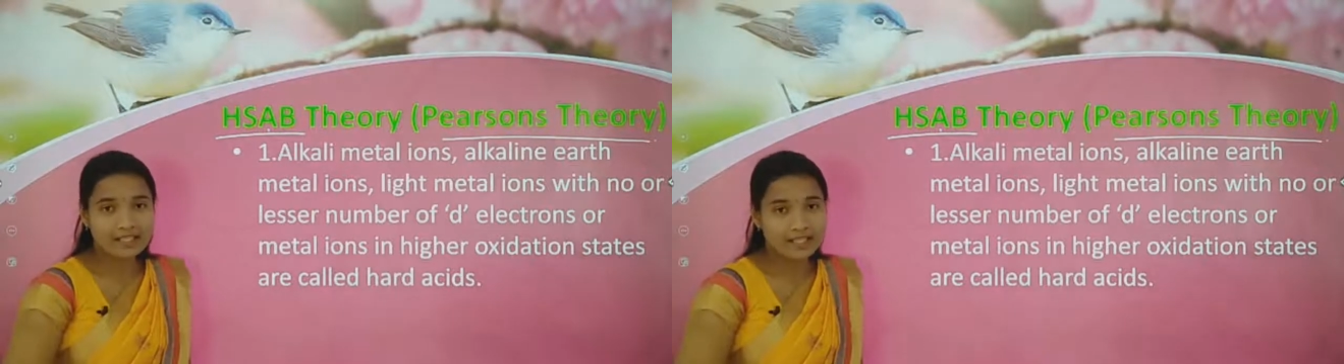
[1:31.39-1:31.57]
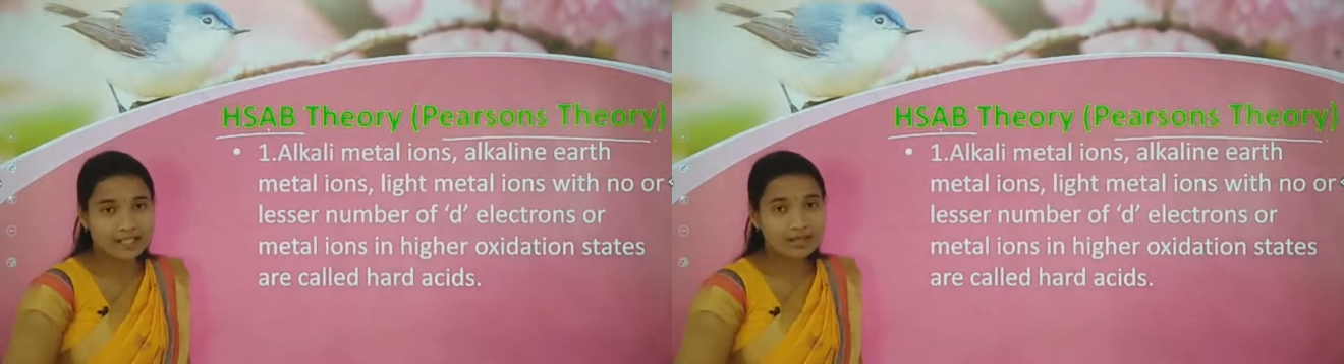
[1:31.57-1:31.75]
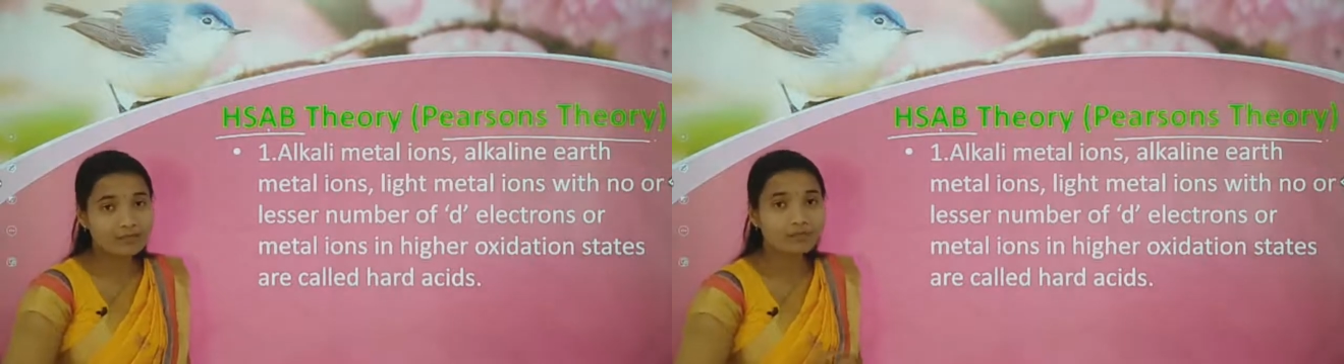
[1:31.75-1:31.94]

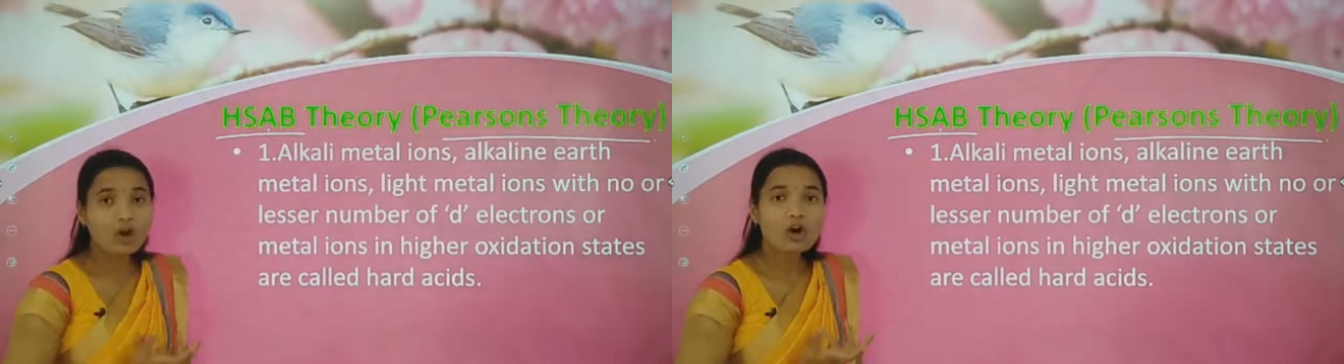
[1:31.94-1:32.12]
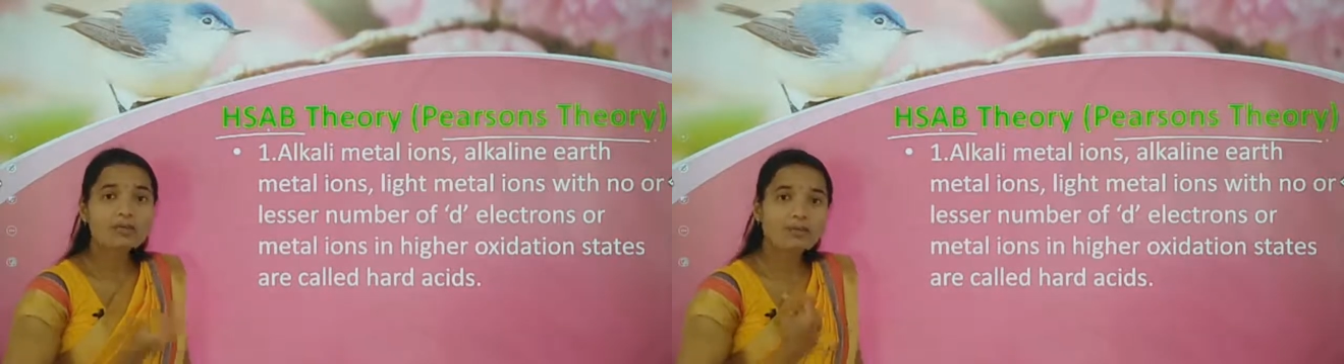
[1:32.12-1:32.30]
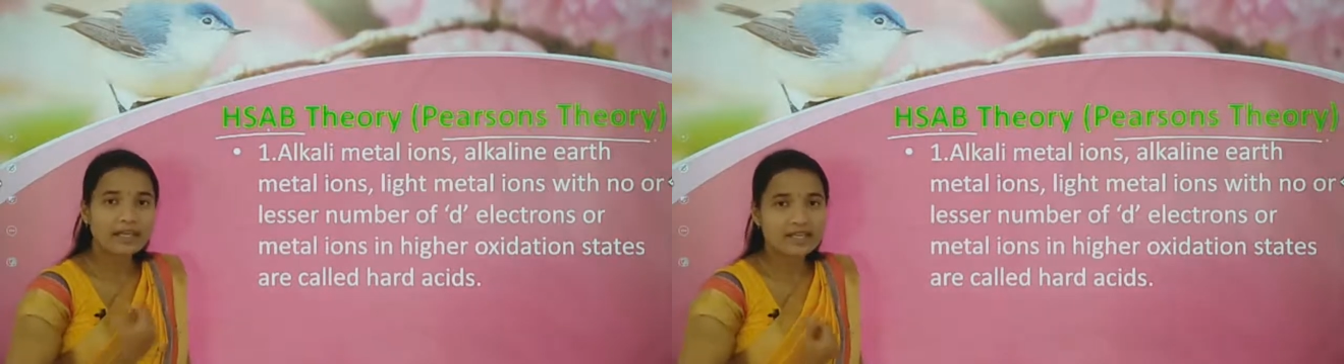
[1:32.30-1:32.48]
theory
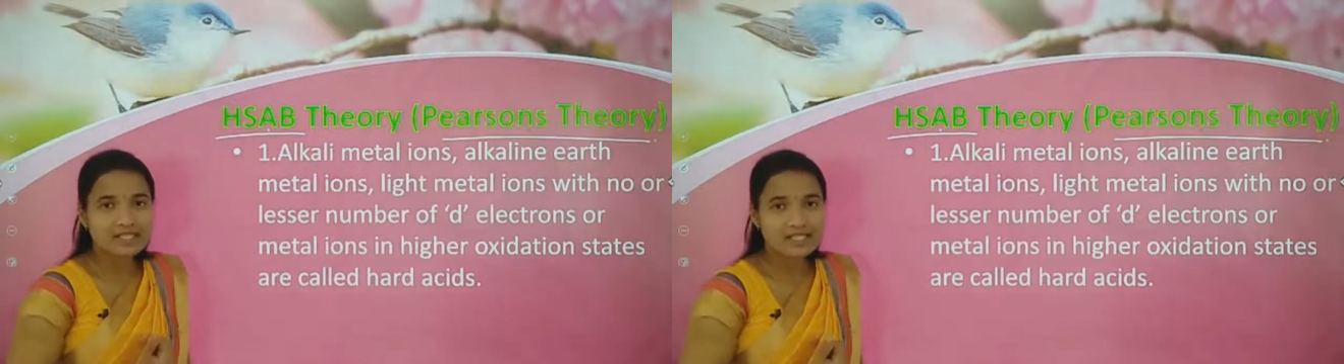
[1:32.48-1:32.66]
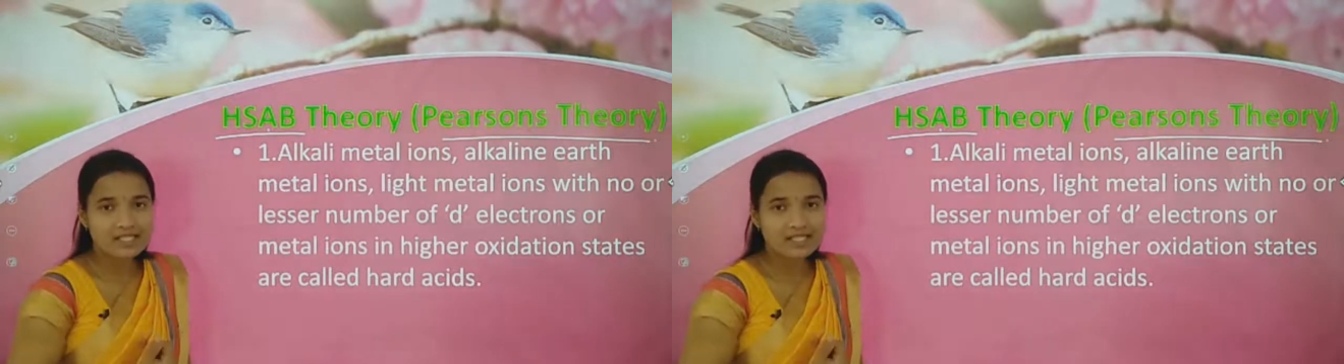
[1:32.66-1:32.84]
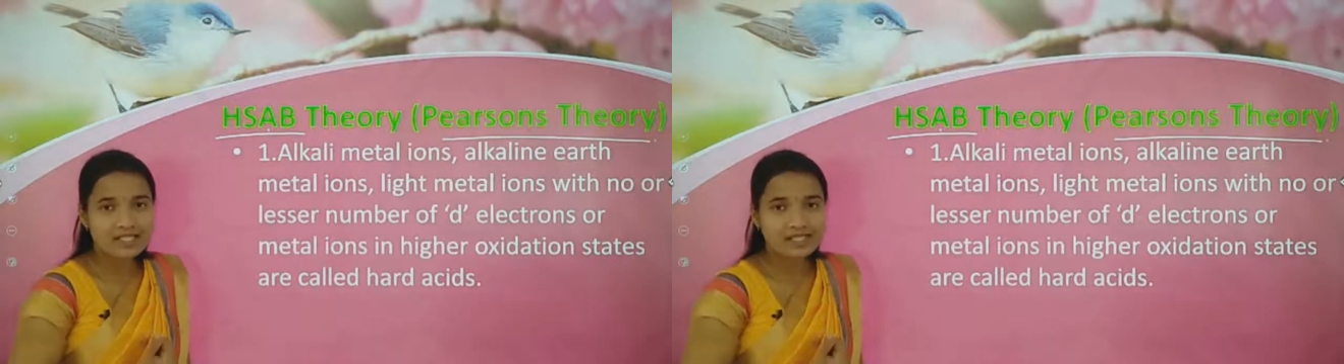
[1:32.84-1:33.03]
or
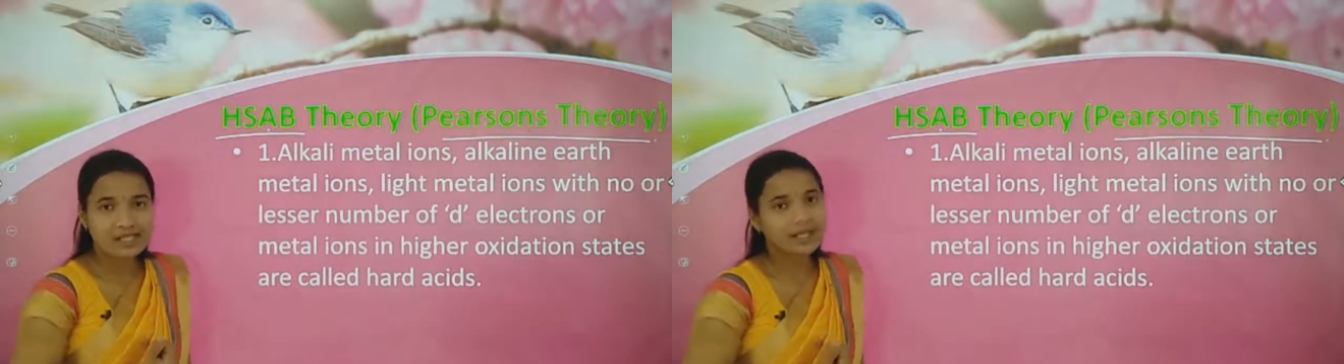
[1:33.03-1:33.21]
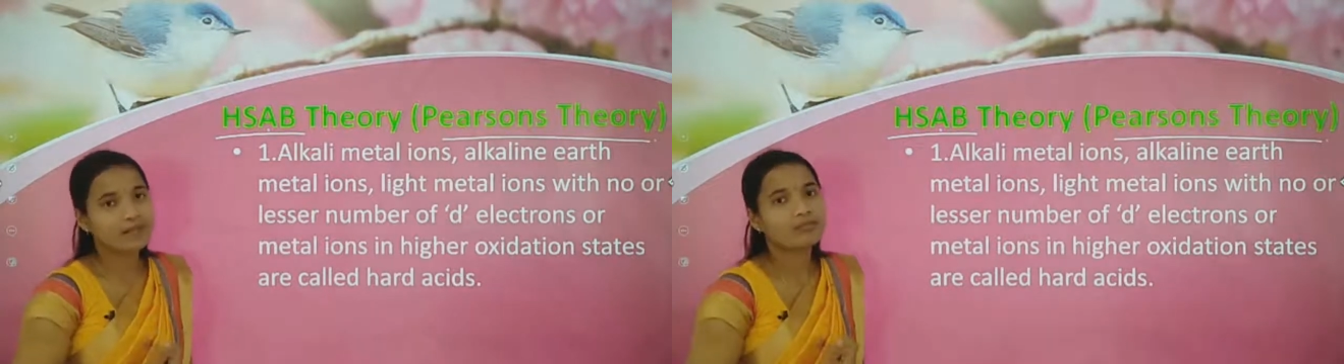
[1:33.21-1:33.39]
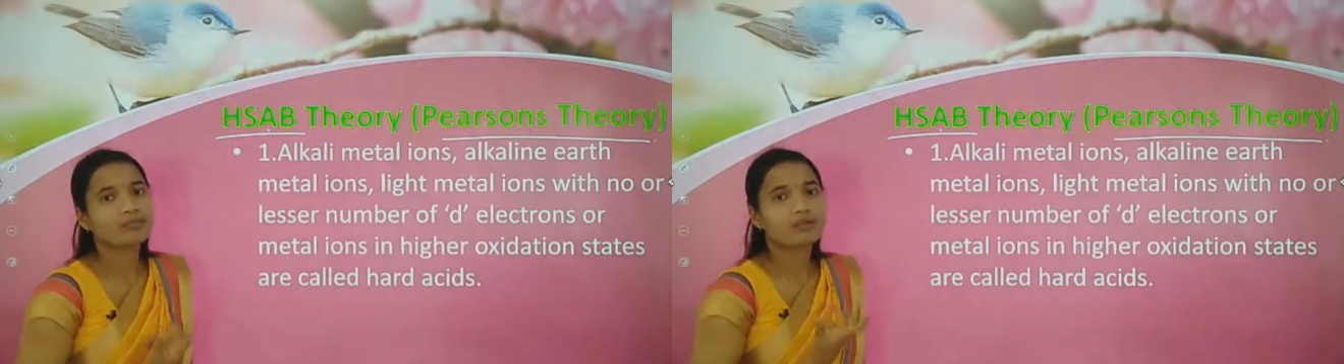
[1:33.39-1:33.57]
Pearson's theory?